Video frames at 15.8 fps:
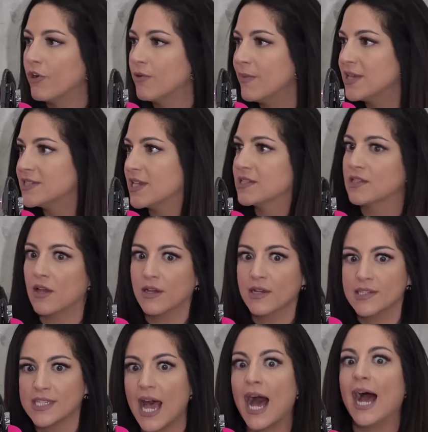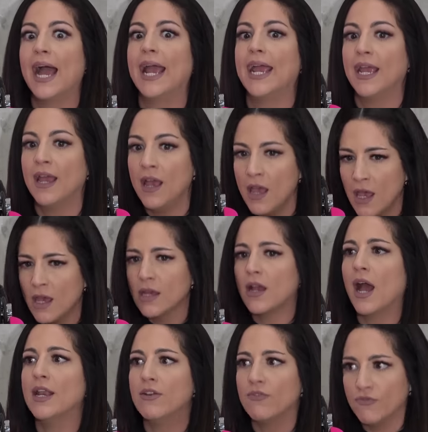frame is, as long as I
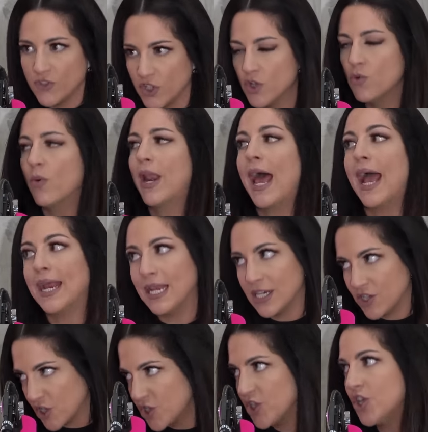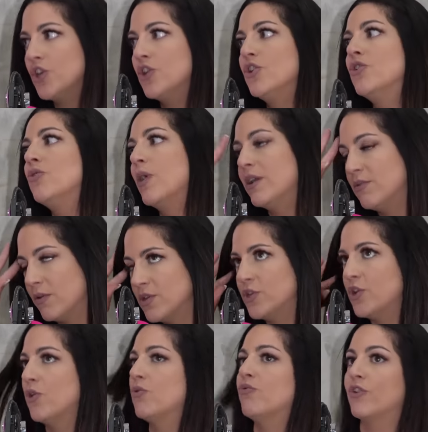kind of do what I need to do and, you
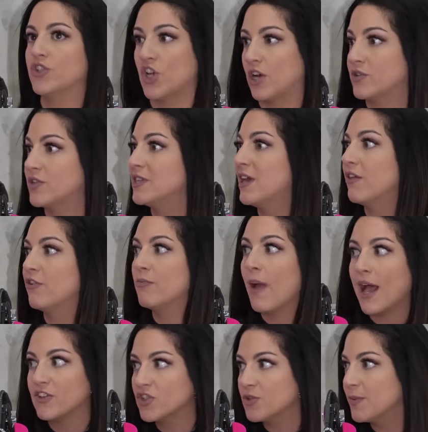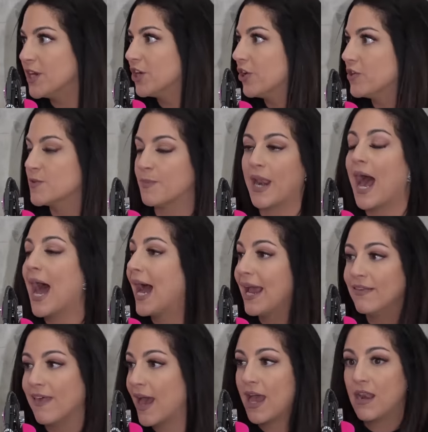know, reach out to the other matchmakers, but
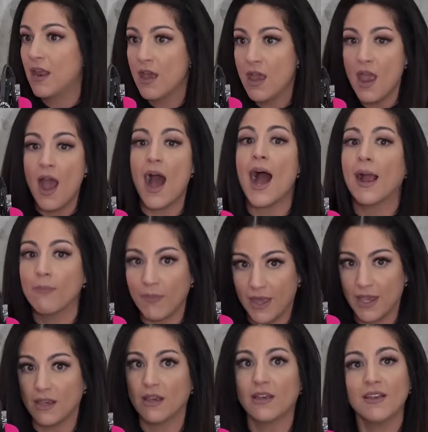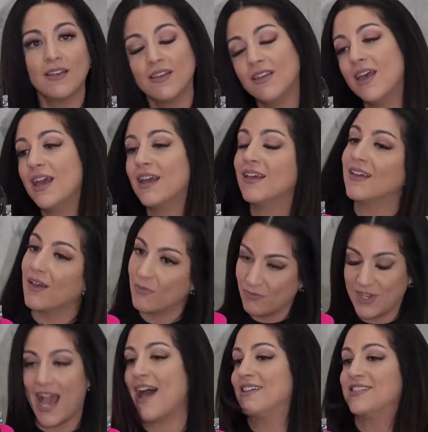I'm like, click,
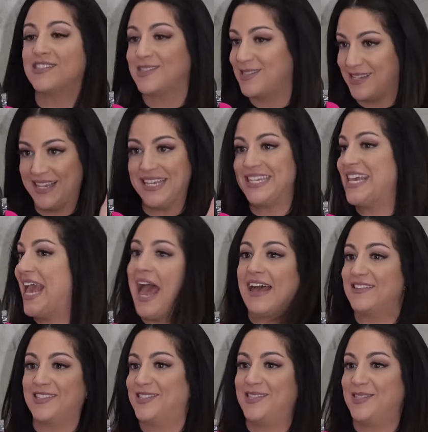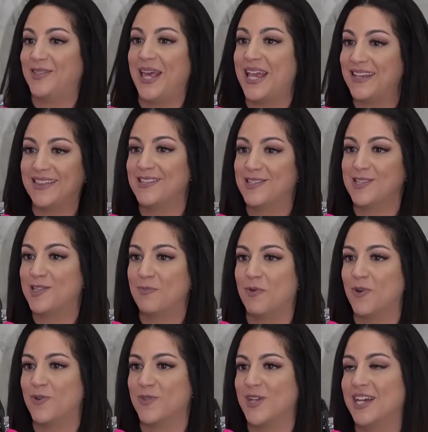yes, like, this is the
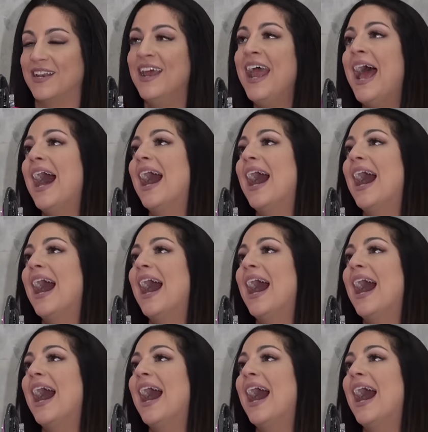person.